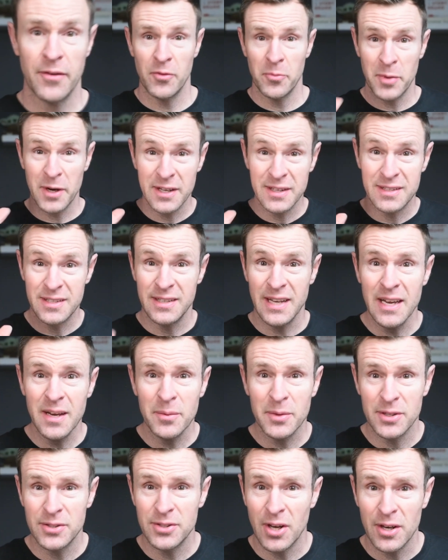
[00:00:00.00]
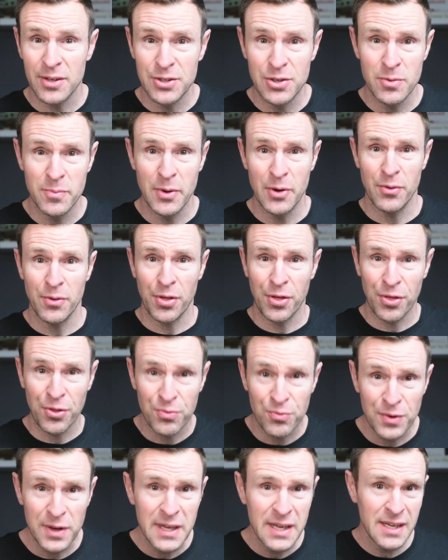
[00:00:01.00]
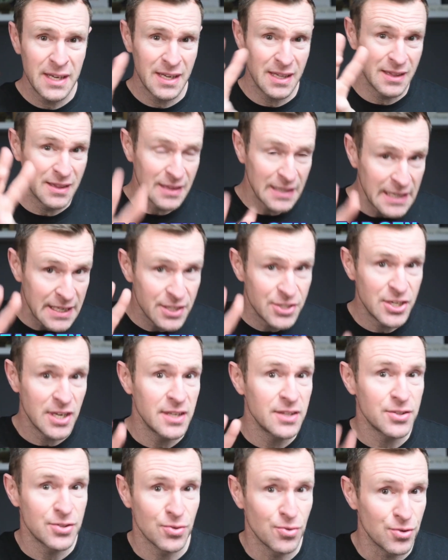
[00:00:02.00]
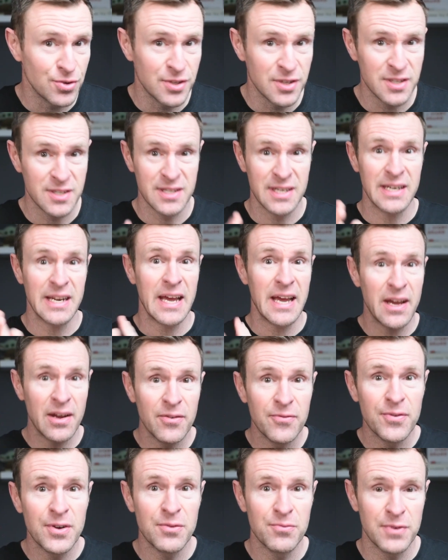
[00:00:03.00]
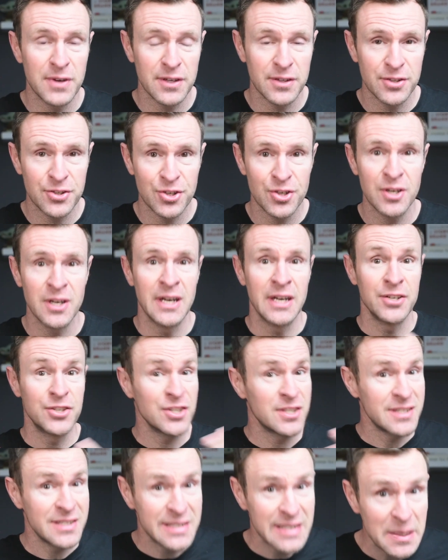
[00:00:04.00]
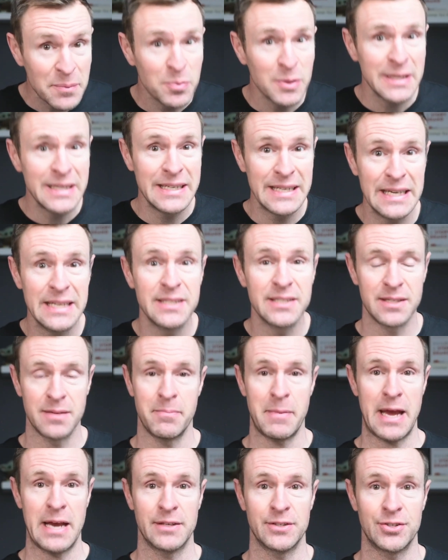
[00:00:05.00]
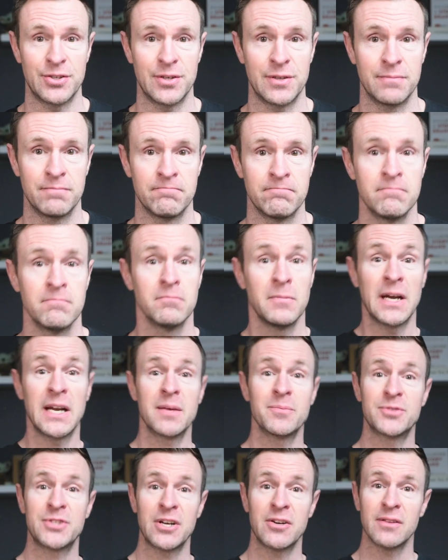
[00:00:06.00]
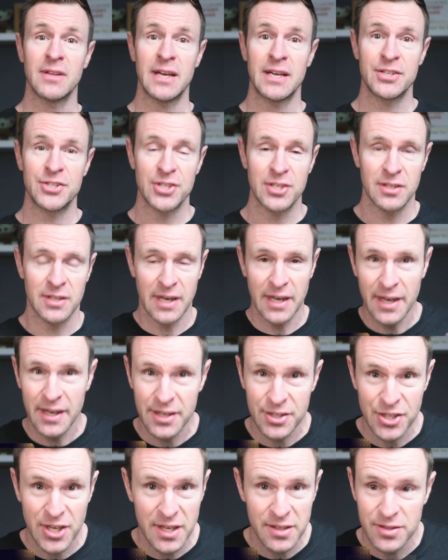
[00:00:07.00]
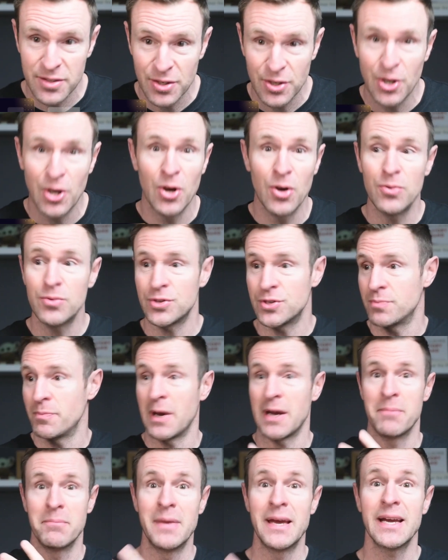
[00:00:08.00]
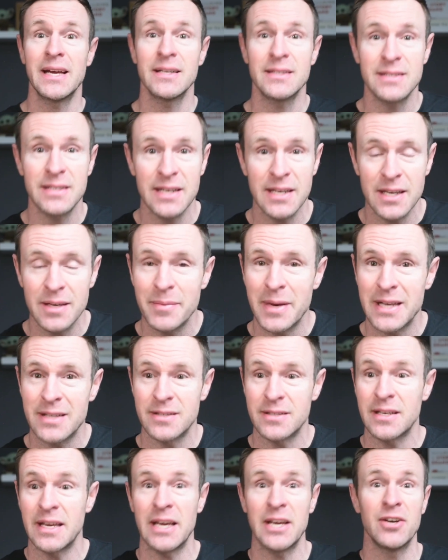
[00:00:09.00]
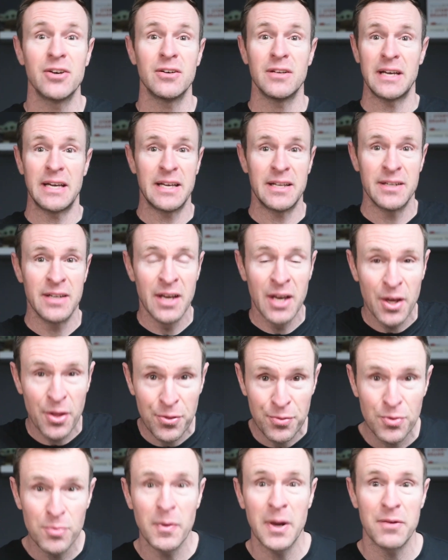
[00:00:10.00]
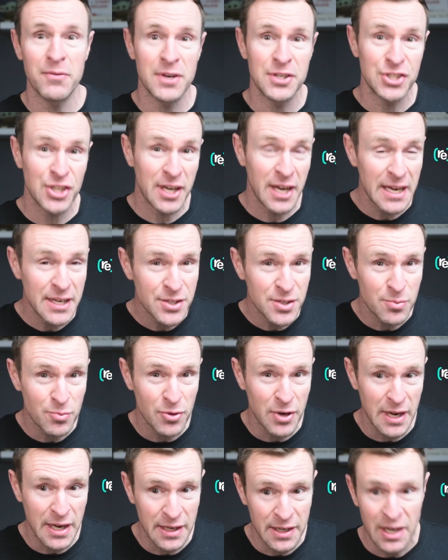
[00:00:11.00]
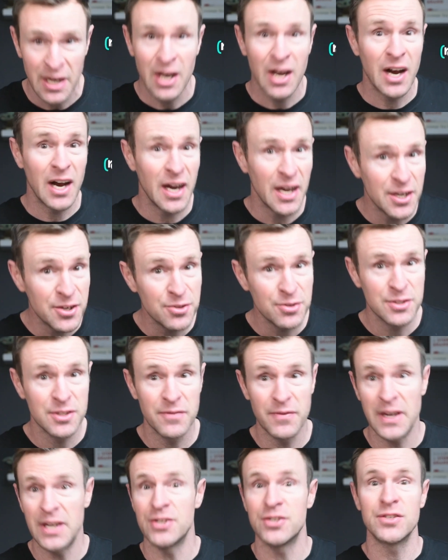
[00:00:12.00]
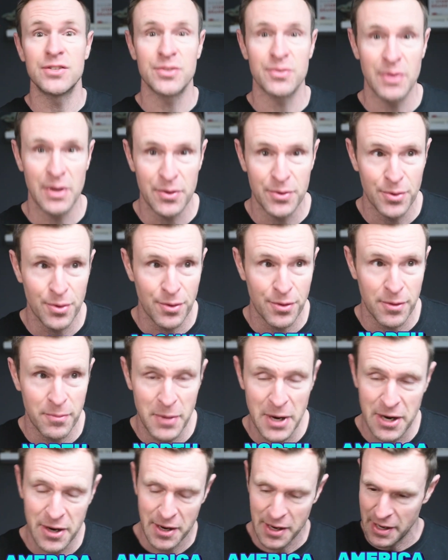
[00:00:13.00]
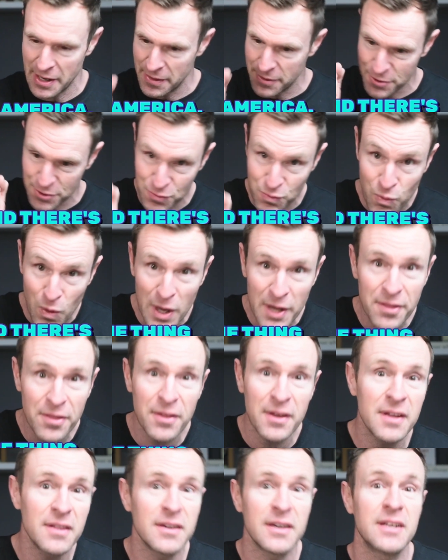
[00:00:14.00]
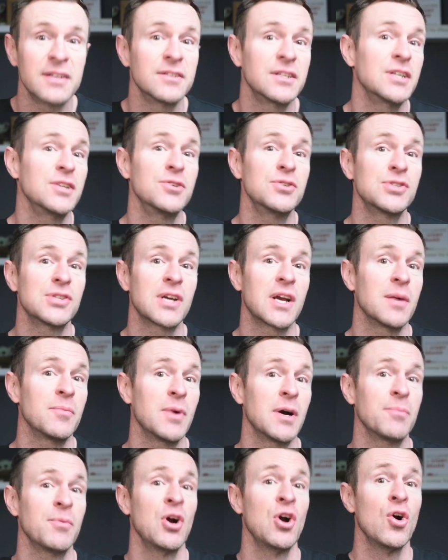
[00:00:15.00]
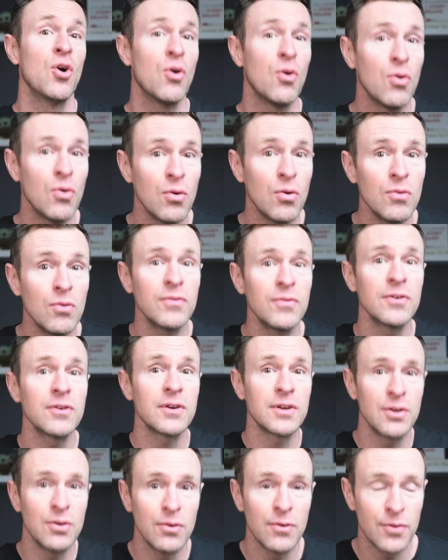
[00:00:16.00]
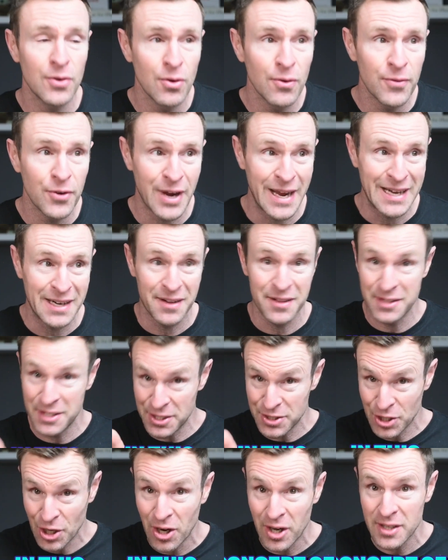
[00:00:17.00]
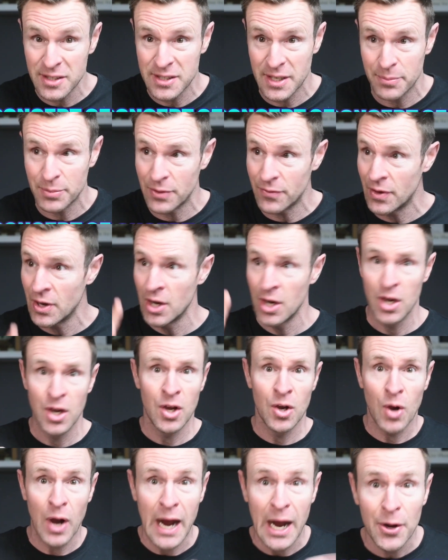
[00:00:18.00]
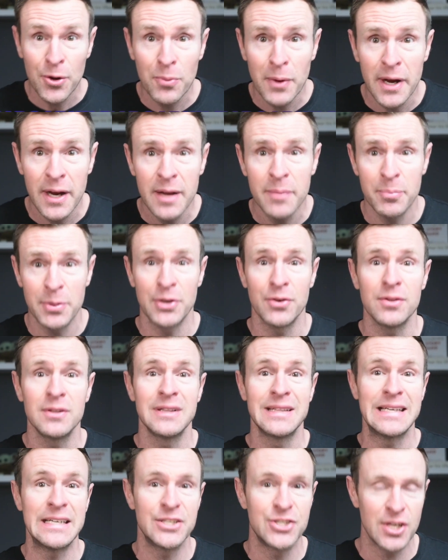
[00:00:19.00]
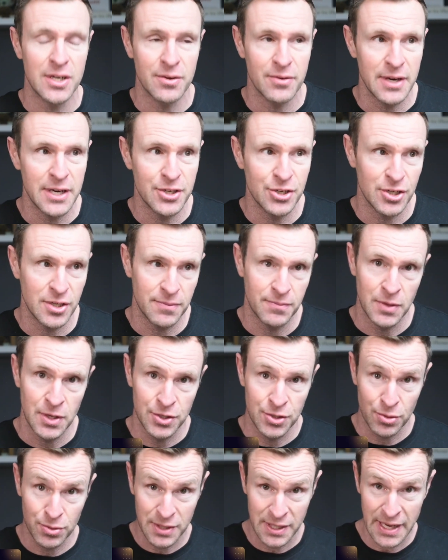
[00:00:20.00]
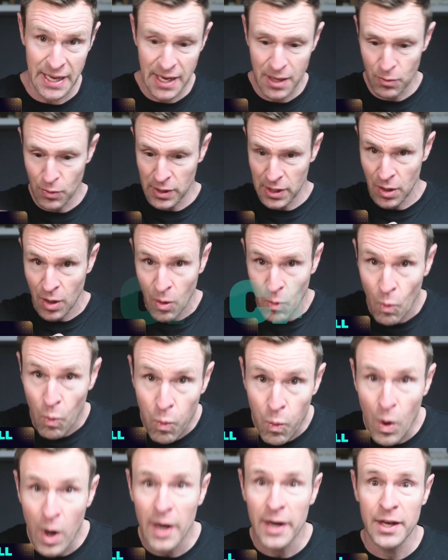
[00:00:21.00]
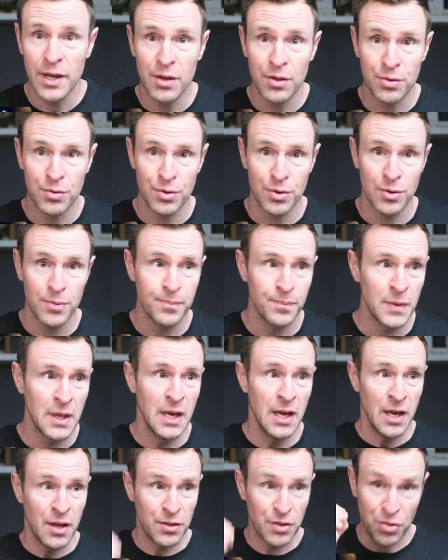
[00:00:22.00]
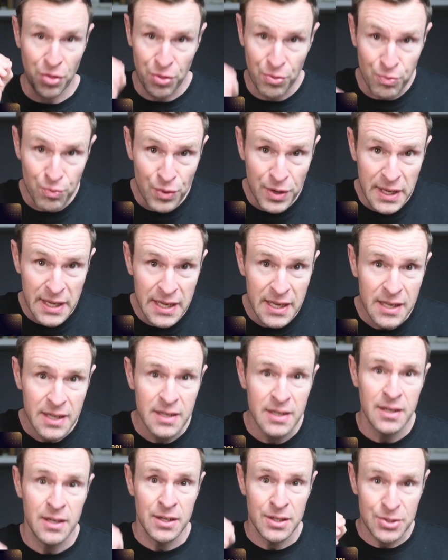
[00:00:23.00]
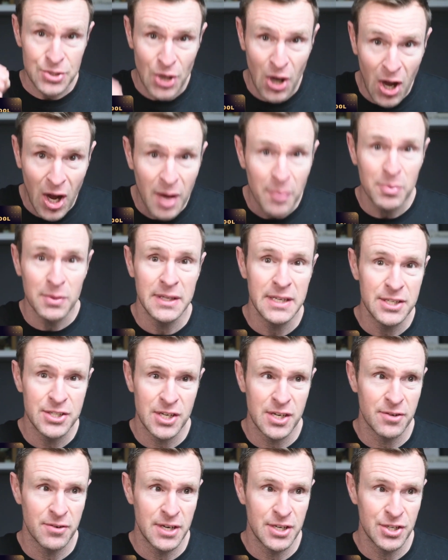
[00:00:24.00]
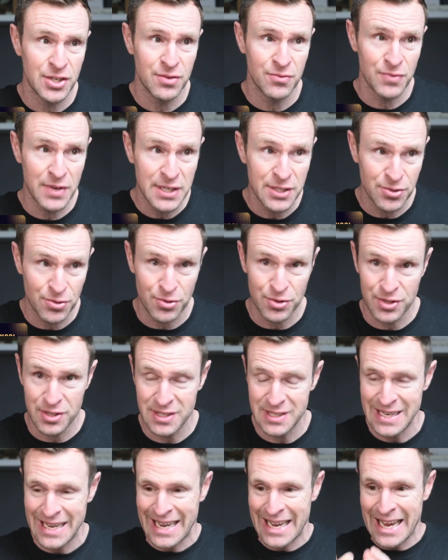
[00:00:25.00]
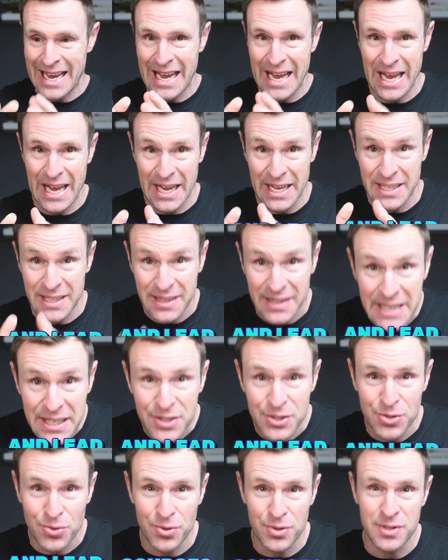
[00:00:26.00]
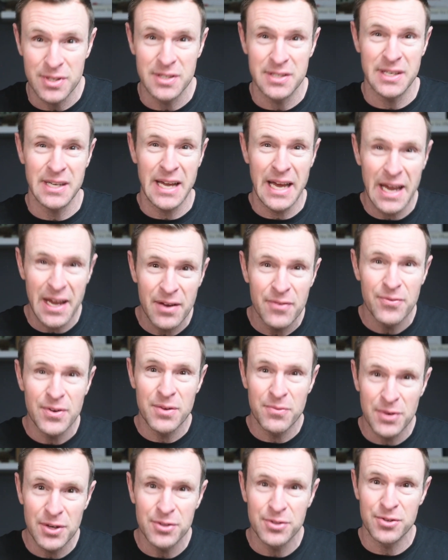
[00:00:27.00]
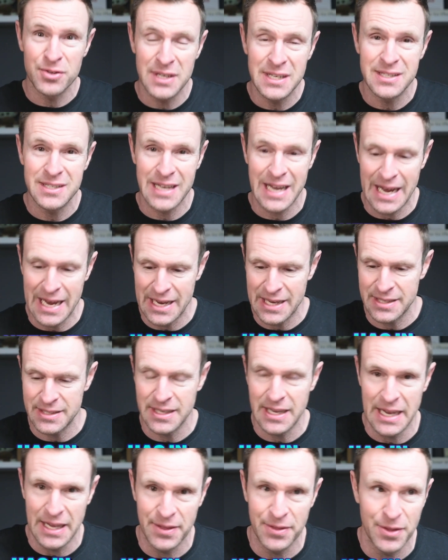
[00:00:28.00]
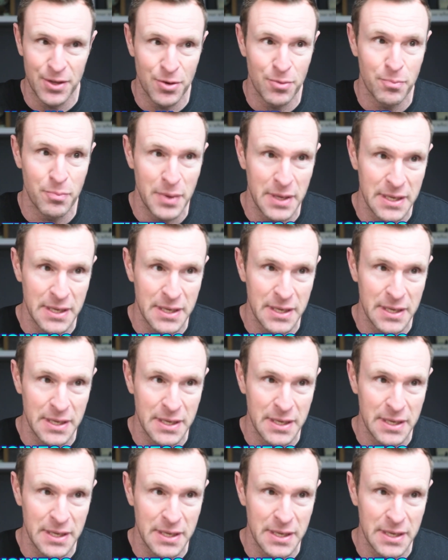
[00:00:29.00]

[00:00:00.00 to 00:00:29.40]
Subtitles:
right, everybody, today I'm going to talk to you about 3 lead gen sources that every realtor just simply needs to master. My name's Darren Langille, and I get a chance to coach my mega team at scale and through my Reducation brand, hundreds of agents around North America. And there's one thing that continues to come up over and over and over again, and it's this concept of how do I build lead generation? So today I want to walk you through the 3 top lead generation resources and lead sources that every realtor needs to have in their